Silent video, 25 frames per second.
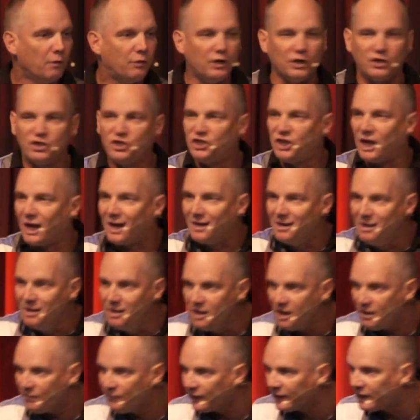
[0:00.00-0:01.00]
the
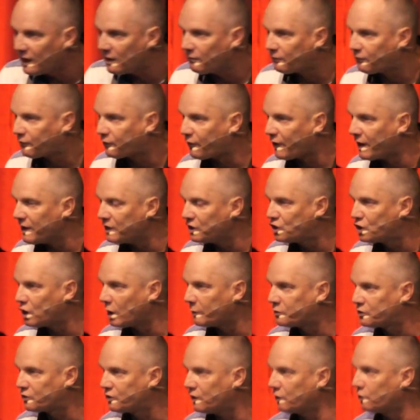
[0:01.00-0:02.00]
significant
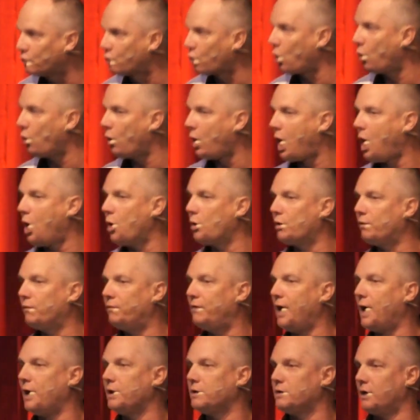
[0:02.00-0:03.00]
friendships that grow out
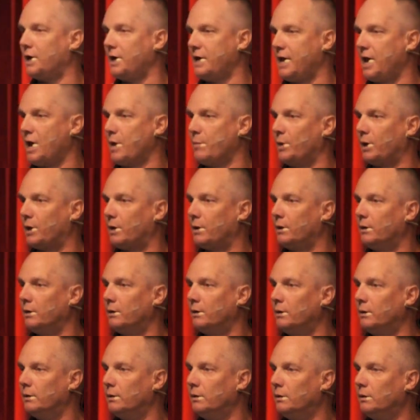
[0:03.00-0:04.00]
of that dynamic.
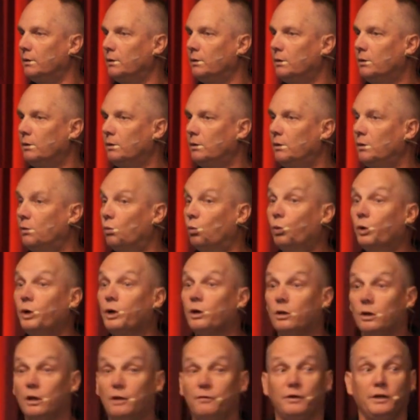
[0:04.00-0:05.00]

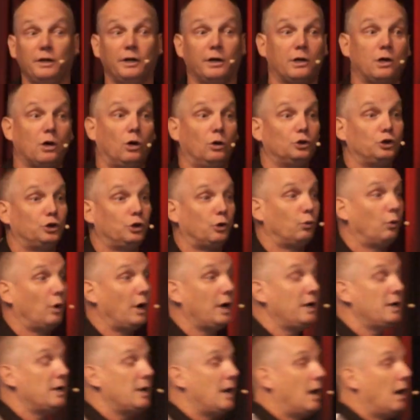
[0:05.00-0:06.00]
We are living in a culture
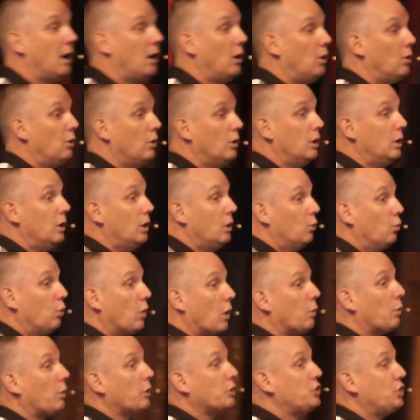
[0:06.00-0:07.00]
right now
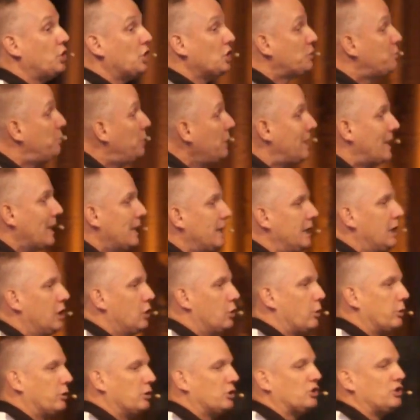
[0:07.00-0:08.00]
where we're just beginning
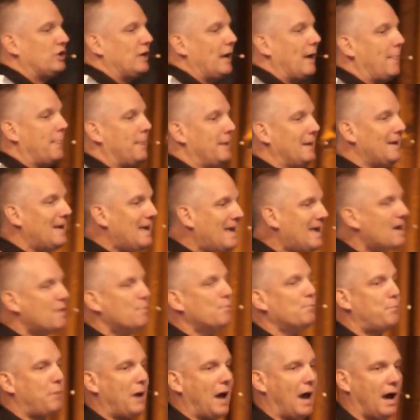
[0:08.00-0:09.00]
to understand the
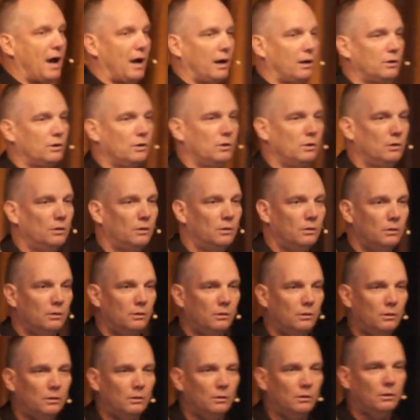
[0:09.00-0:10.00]
impact
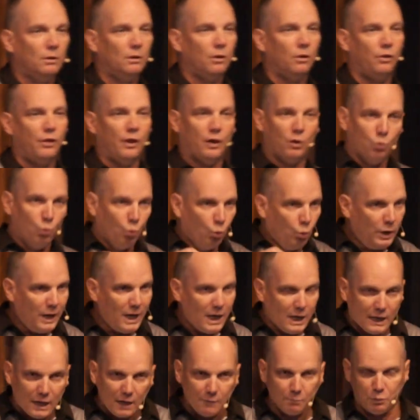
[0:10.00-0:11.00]
that
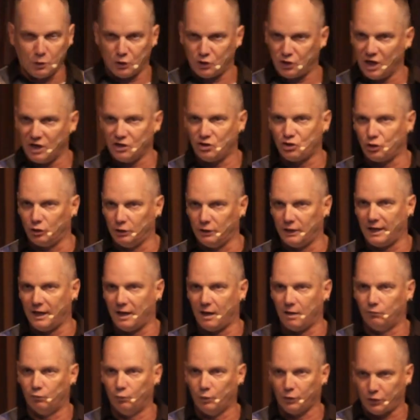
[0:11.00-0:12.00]
we can potentially
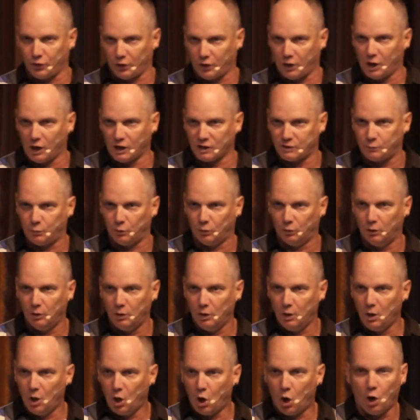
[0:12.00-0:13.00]
have with the gospel
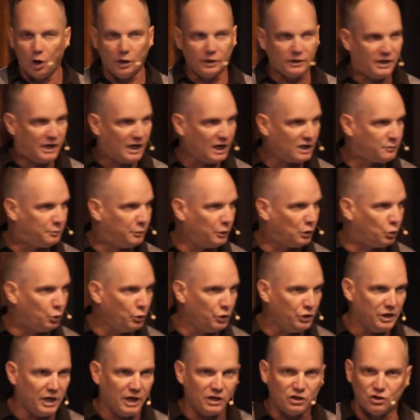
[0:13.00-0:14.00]
on kids
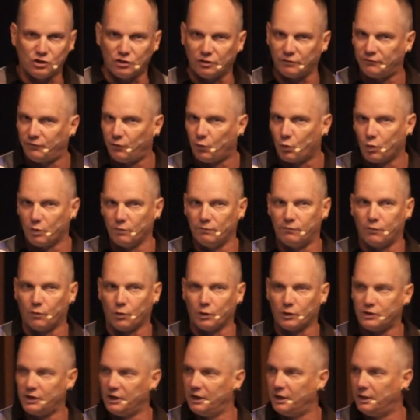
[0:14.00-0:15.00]
between the ages of 4 and
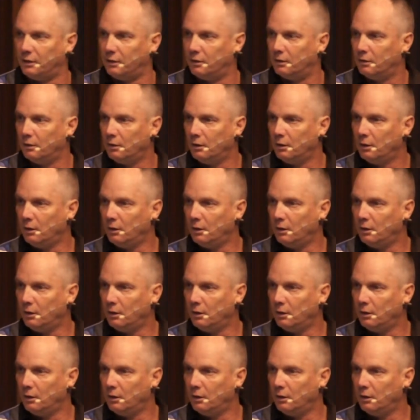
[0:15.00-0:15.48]
14.